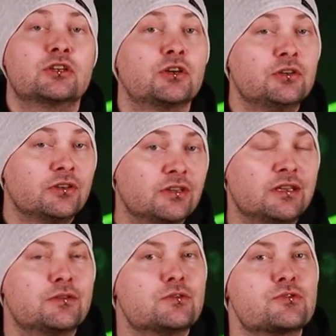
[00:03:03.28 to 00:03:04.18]

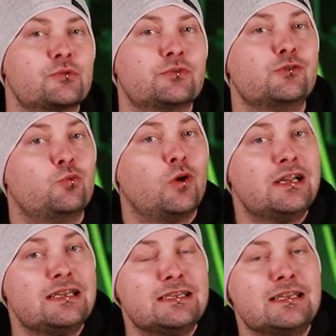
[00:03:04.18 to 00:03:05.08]
Currently, there's only
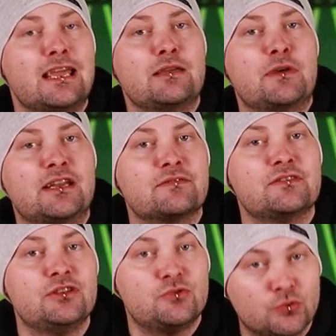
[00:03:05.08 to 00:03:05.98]
one in-game N
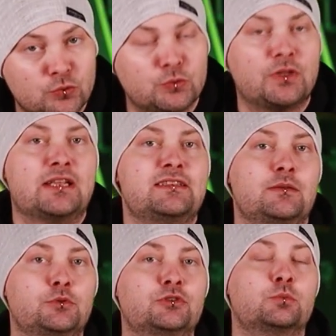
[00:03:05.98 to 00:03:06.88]
F T tool that's
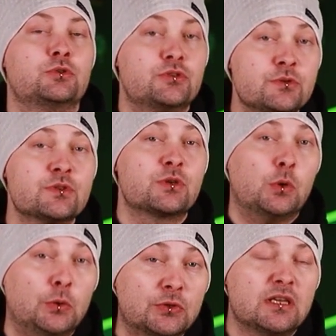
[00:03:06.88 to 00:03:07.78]
able to produce
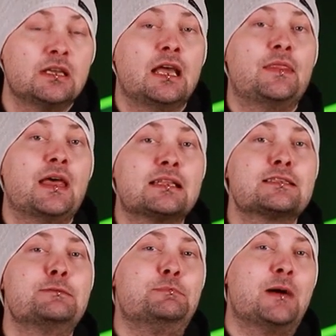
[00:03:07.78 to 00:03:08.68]
gold, and
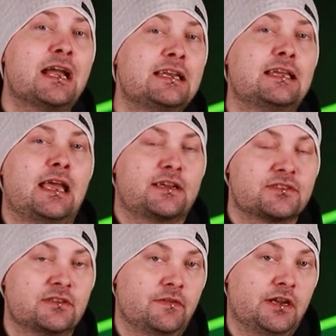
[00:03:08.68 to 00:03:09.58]
that's the mining
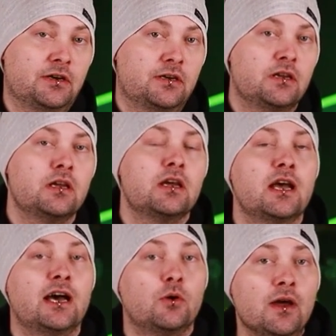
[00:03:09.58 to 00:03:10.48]
excavator.
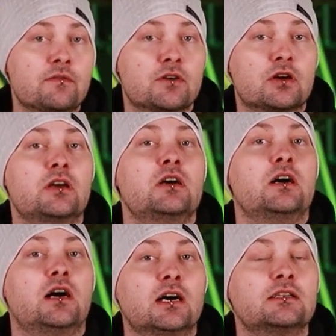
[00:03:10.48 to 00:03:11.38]
However,
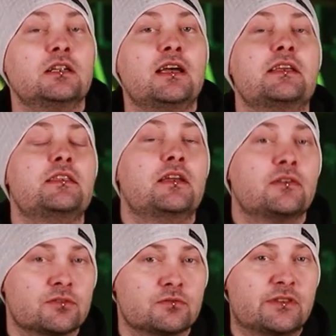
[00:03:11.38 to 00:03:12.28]
unlike the
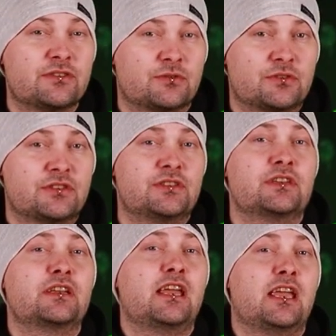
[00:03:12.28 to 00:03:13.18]
other resources
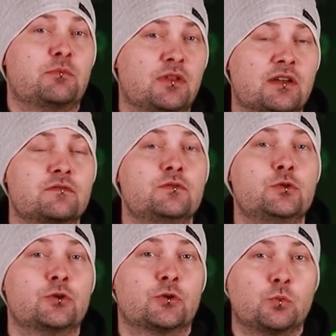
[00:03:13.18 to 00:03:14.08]
in-game like
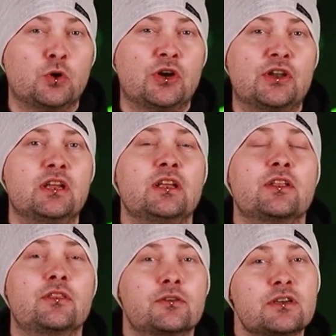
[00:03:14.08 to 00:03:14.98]
food or wood,
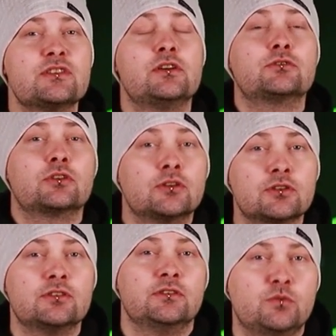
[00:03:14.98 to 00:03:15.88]
there is
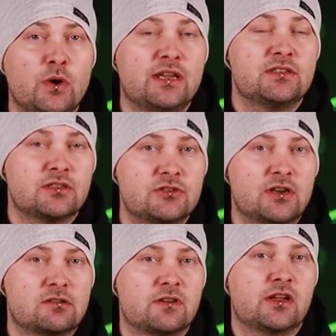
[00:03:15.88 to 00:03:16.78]
alternative ways to
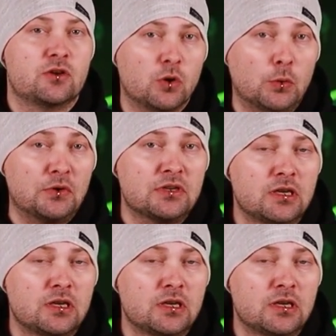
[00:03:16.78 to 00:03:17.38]
generate gold.